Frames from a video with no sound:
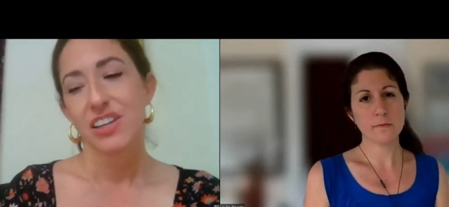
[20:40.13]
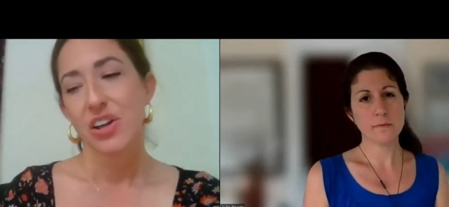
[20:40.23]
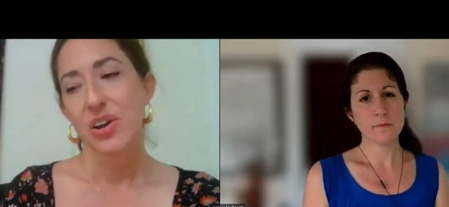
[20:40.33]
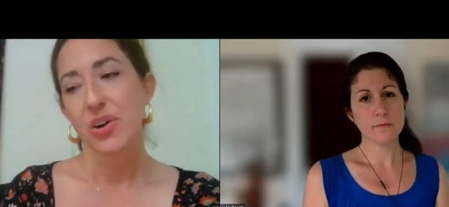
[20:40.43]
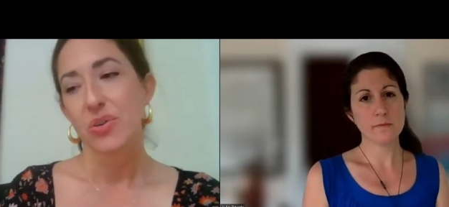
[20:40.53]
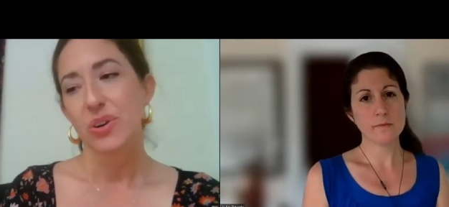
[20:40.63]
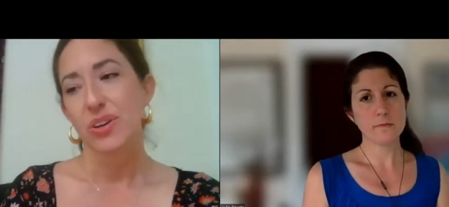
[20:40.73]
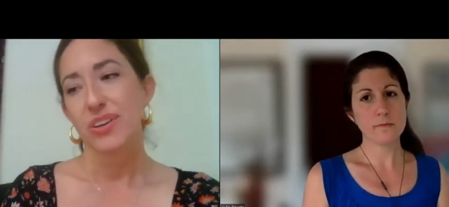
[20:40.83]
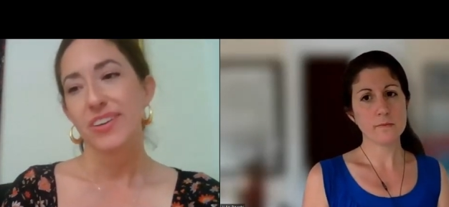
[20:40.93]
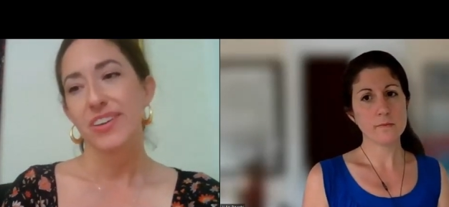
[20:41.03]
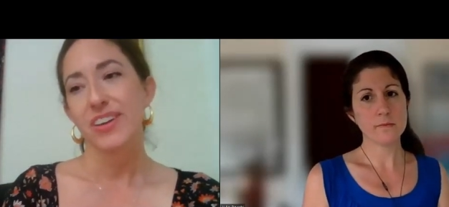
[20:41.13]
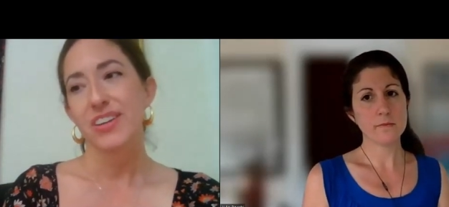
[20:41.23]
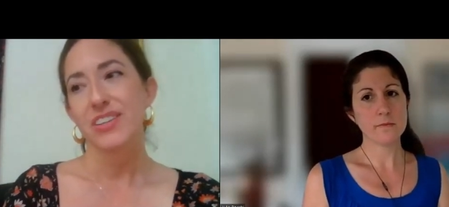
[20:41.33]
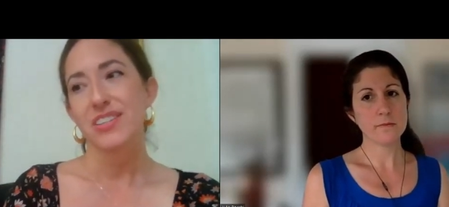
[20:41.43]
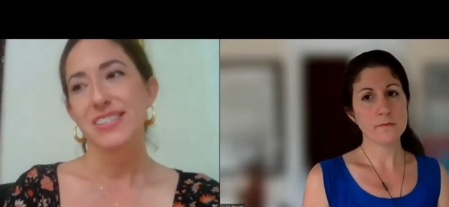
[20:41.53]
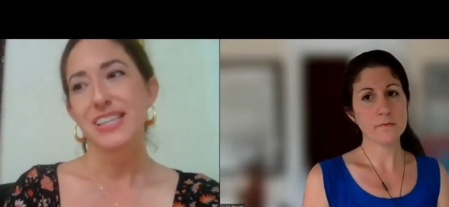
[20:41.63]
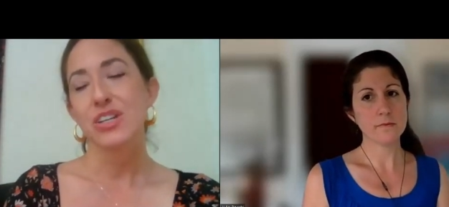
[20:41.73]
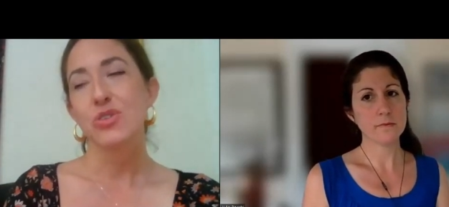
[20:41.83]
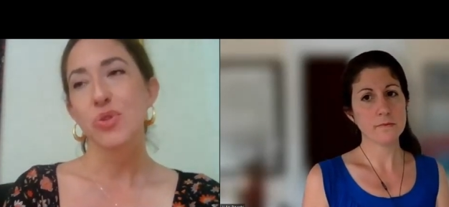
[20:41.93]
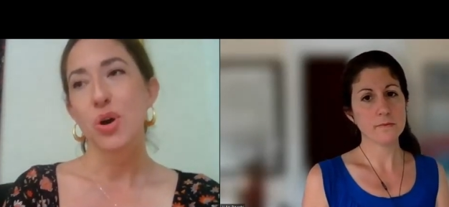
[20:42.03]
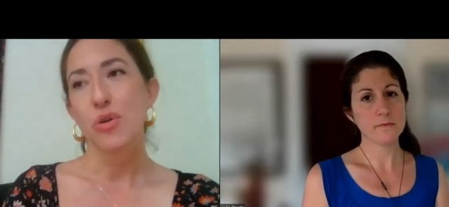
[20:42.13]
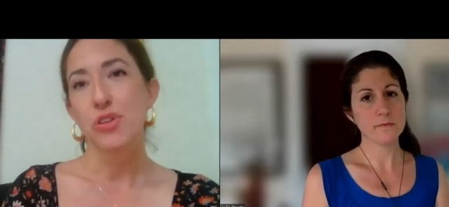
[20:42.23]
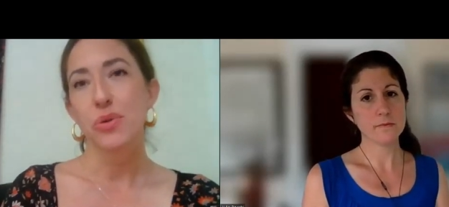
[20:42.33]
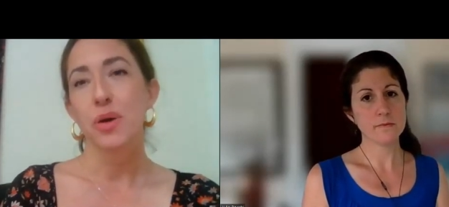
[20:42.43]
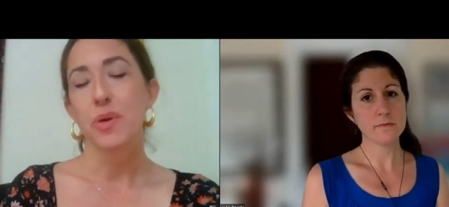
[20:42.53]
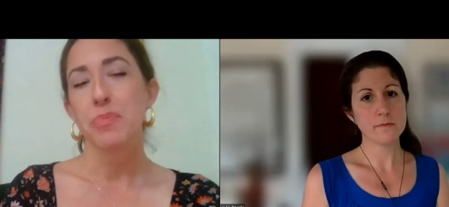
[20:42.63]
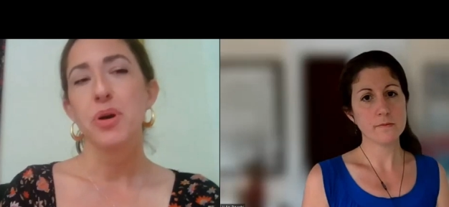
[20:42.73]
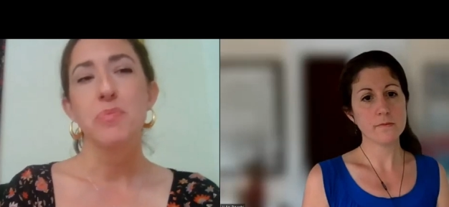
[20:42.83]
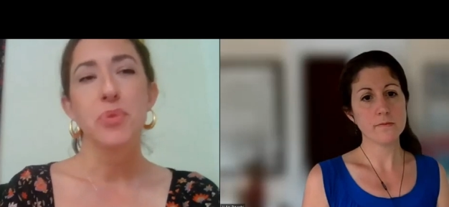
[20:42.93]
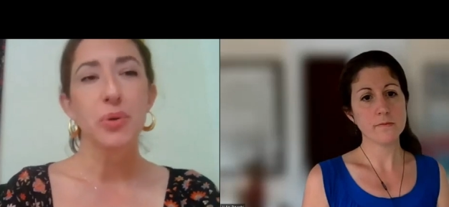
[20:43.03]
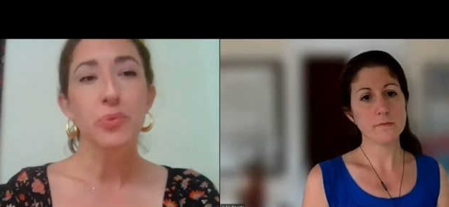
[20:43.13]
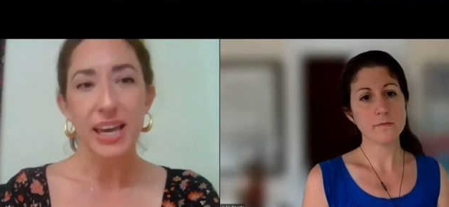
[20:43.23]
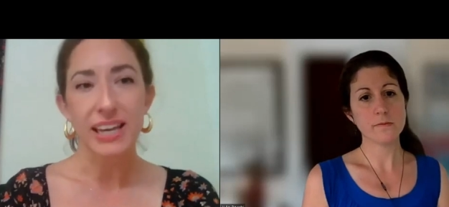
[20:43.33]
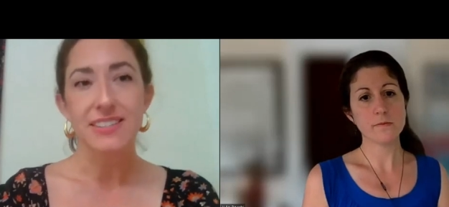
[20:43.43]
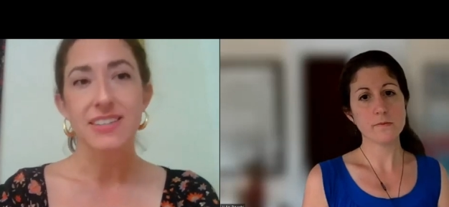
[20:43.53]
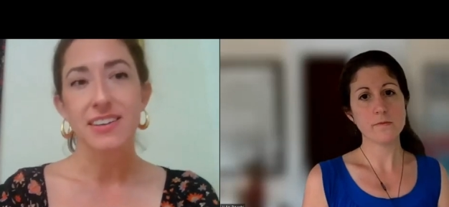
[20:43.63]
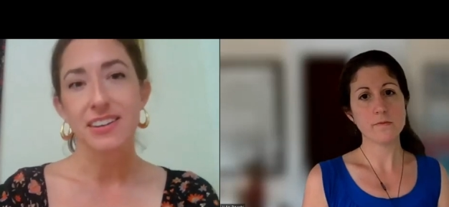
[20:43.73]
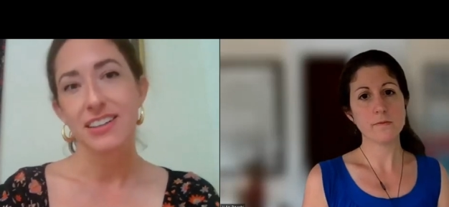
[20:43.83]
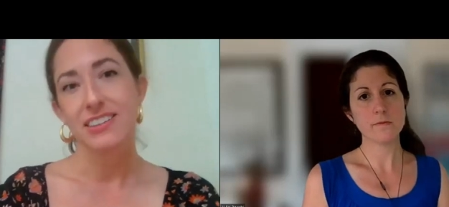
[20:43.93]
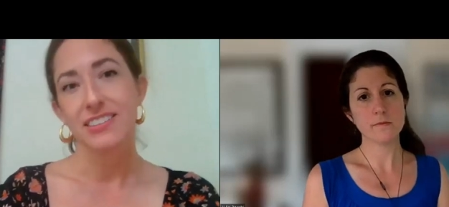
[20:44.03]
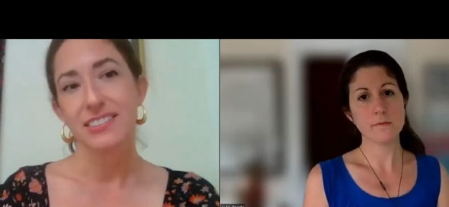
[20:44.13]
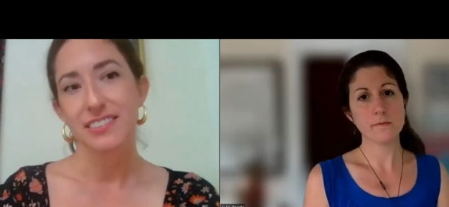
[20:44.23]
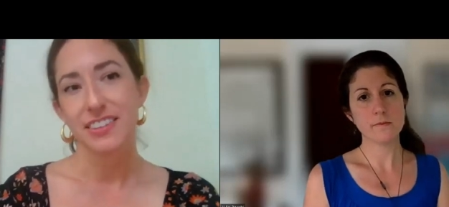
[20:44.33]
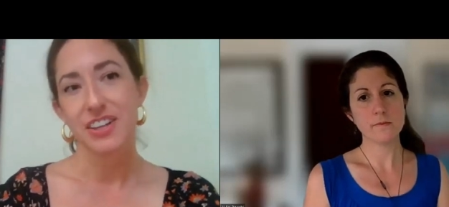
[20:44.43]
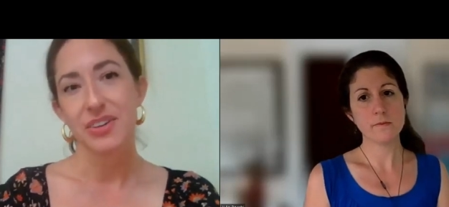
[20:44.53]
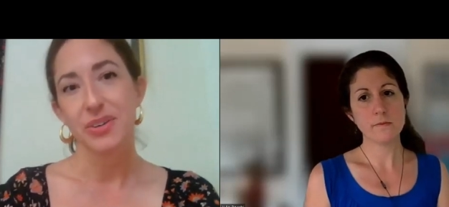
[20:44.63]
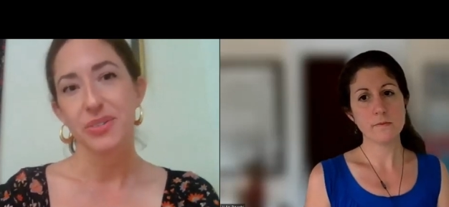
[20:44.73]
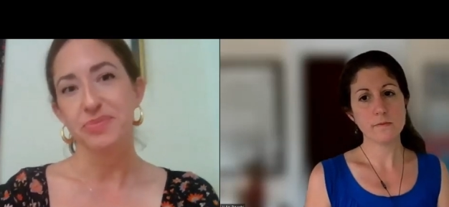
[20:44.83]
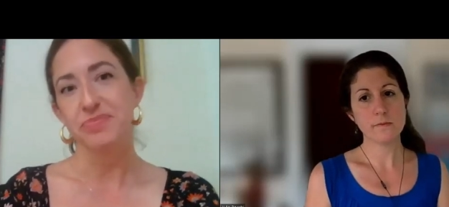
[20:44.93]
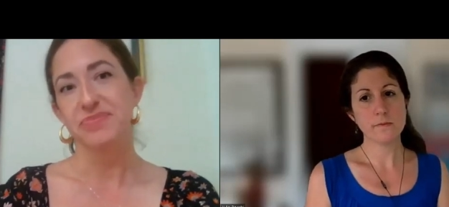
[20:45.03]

Speaker 1: you know, see growth or, or we put more weight on you know